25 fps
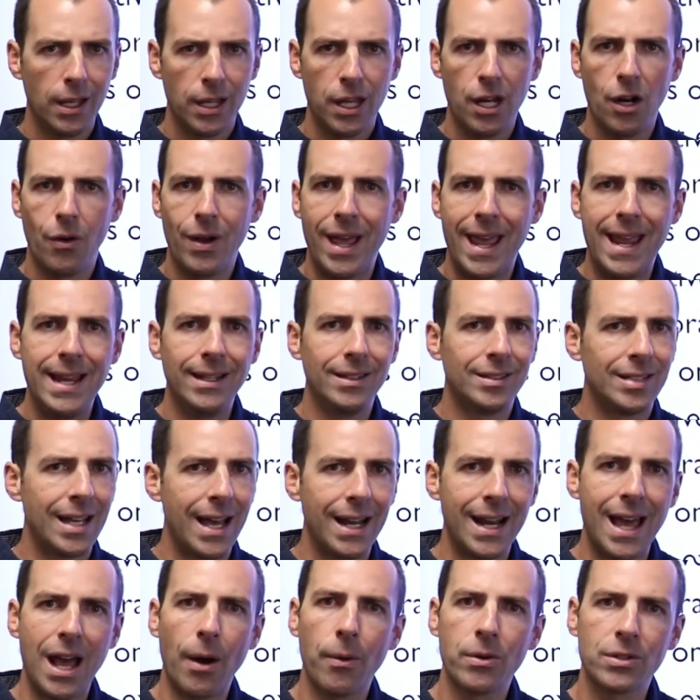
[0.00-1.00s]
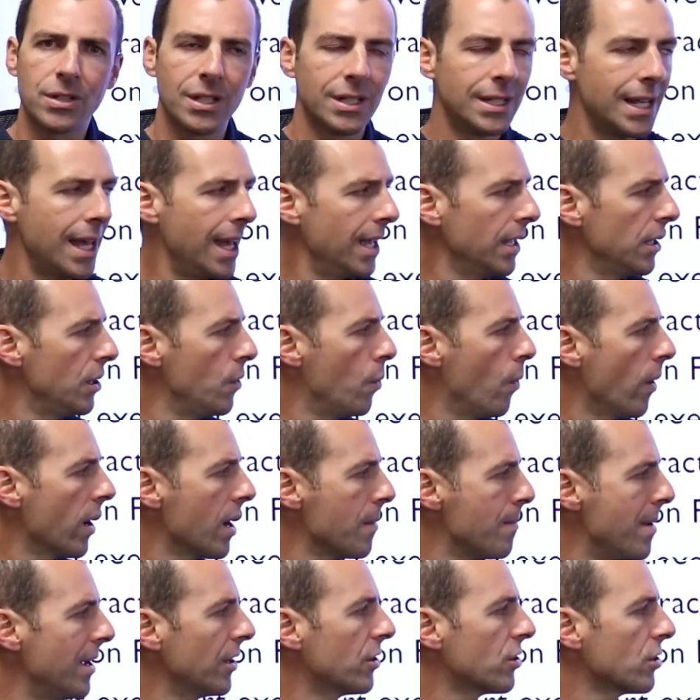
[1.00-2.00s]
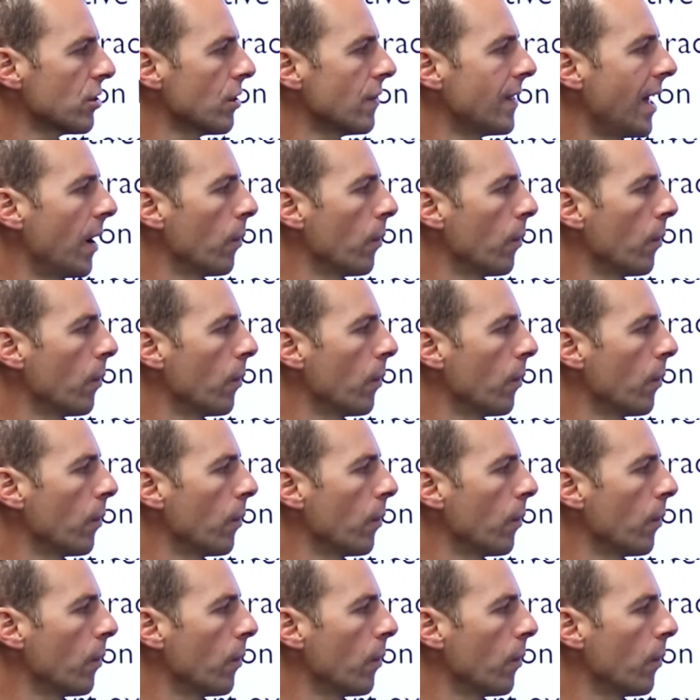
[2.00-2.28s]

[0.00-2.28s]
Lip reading: 8, 10 hours a day, you want to make sure